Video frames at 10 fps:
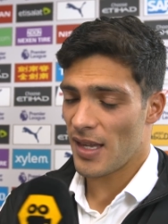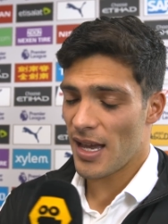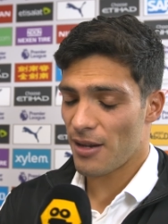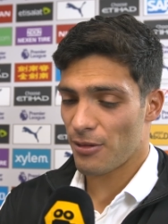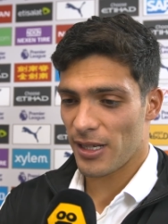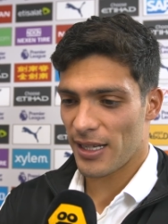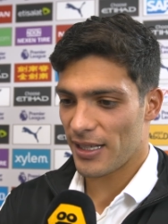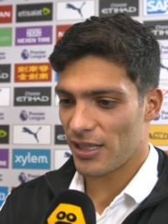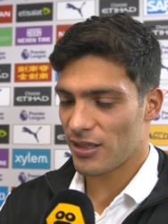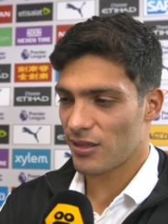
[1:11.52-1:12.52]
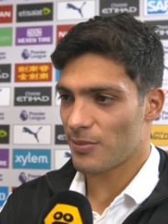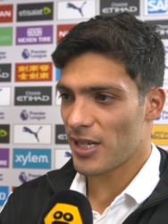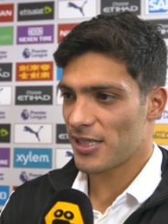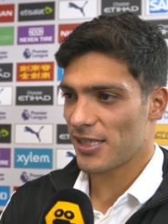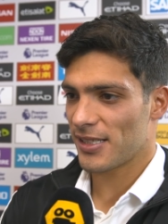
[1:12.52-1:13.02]
Yeah, we had a lot of
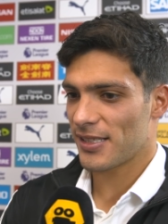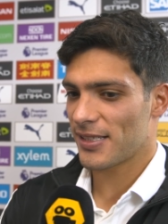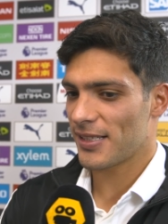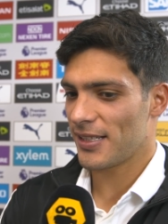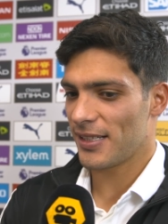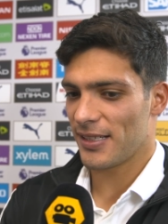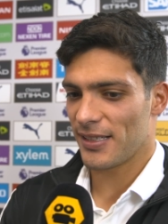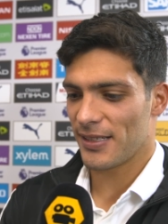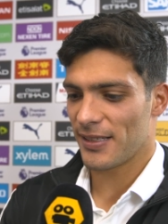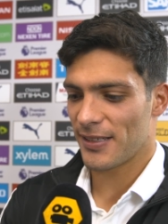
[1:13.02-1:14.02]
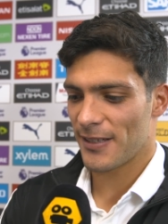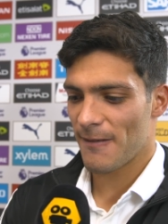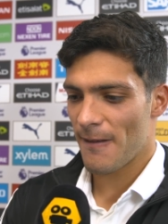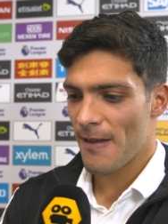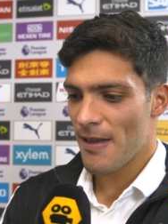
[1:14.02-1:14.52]
matches. Uh,
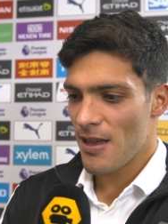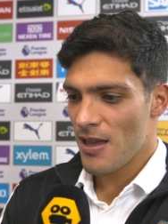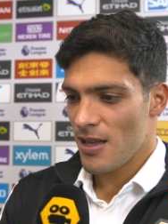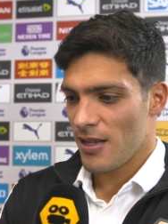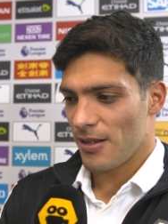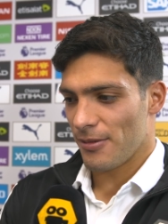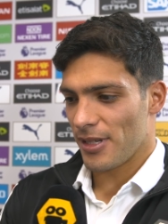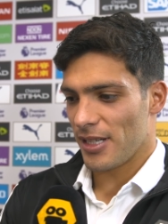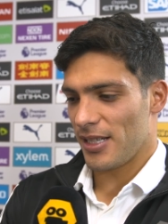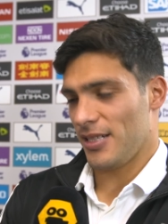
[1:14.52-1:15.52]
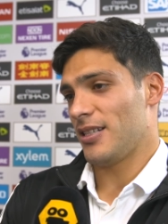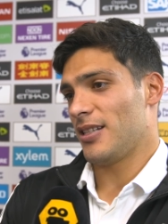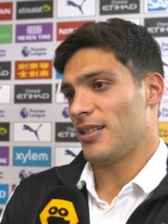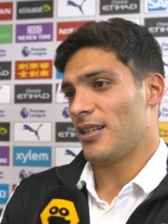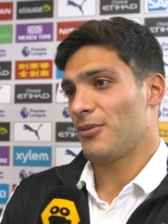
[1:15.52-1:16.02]

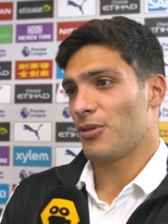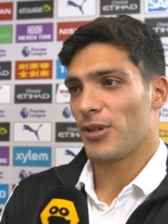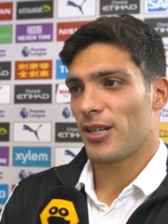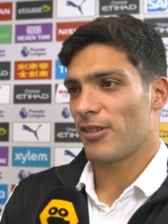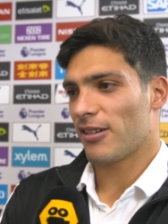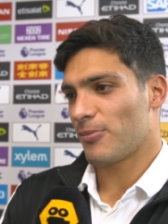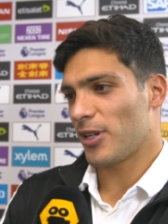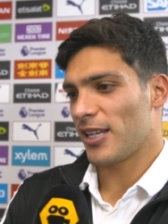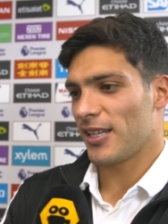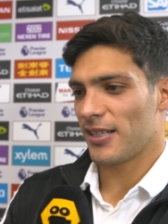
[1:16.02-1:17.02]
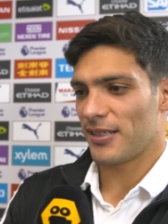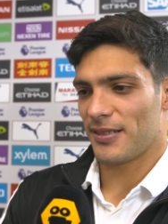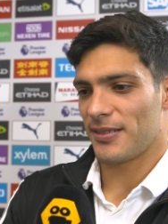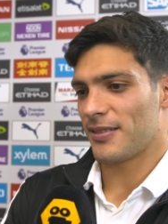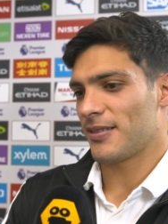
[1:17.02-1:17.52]
every every week we are playing
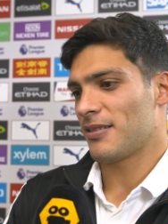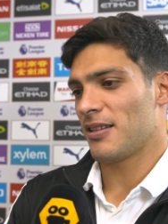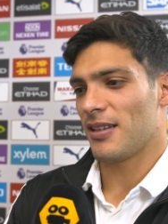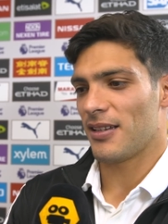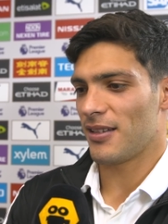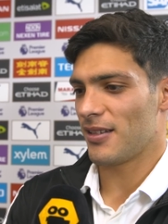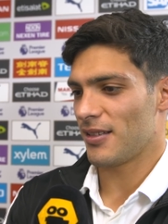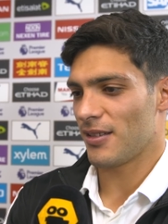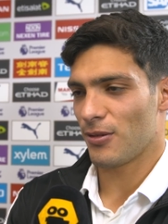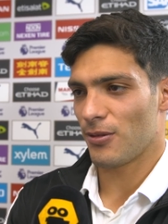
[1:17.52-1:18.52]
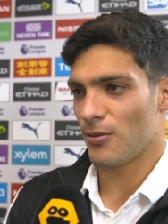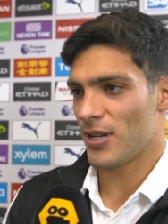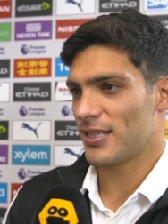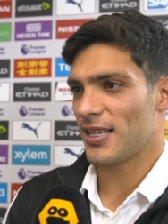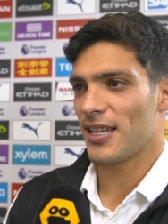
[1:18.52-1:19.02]
uh,
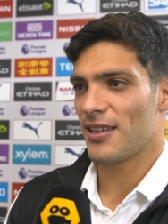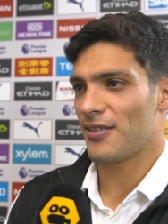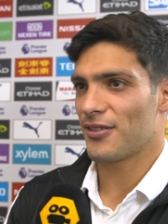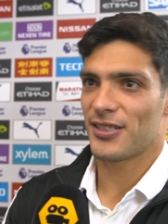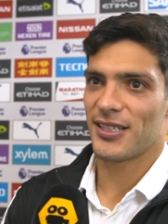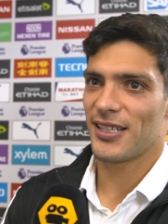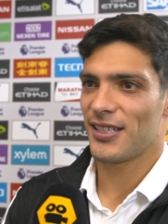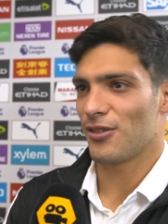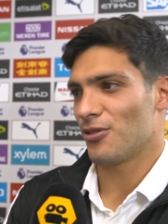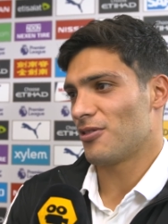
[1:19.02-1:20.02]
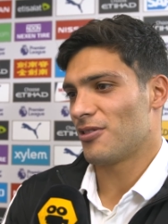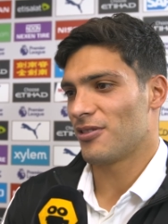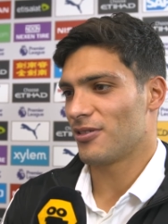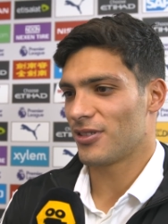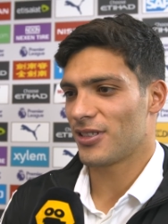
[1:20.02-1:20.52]
Wednesday, Thursday,
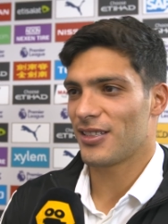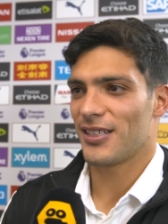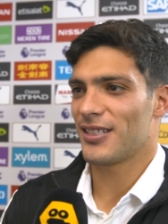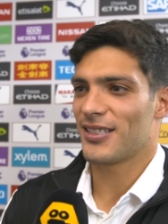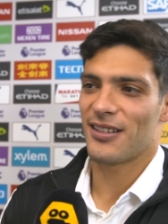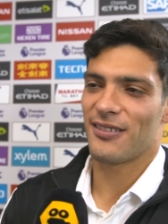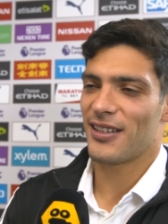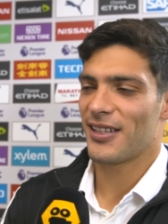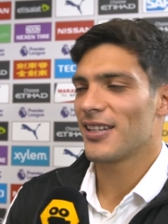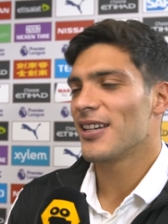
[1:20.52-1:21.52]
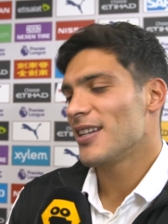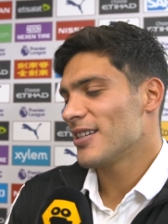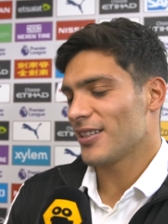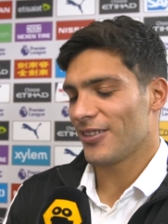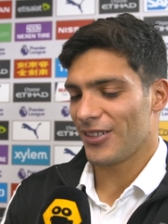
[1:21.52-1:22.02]
or Sunday, Saturday.
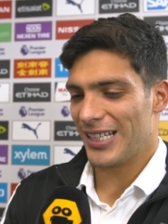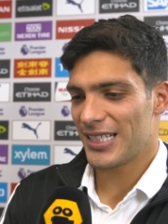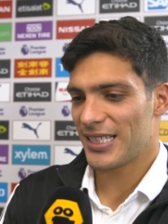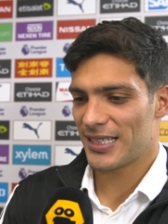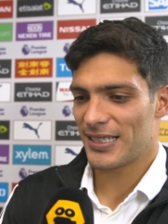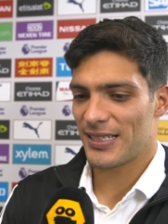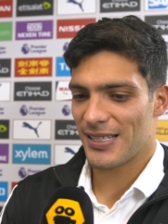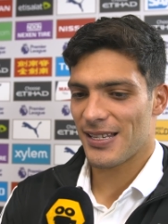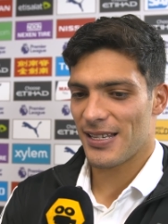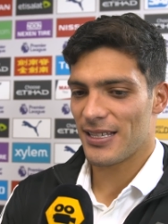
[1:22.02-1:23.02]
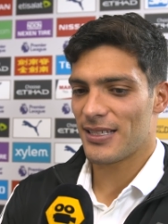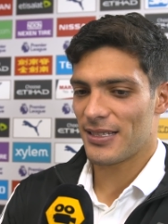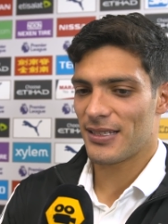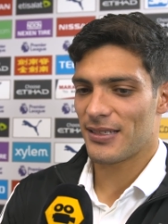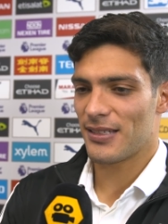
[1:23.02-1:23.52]
So it's
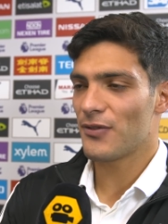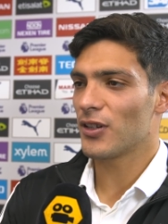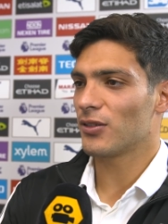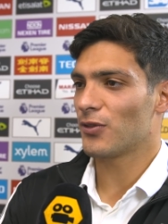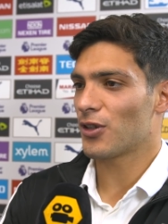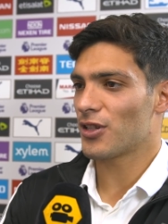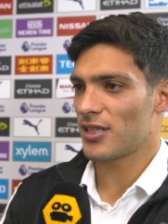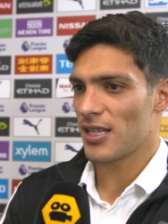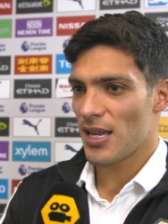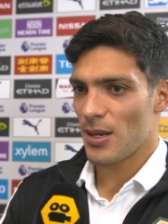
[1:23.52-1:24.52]
it's difficult for us,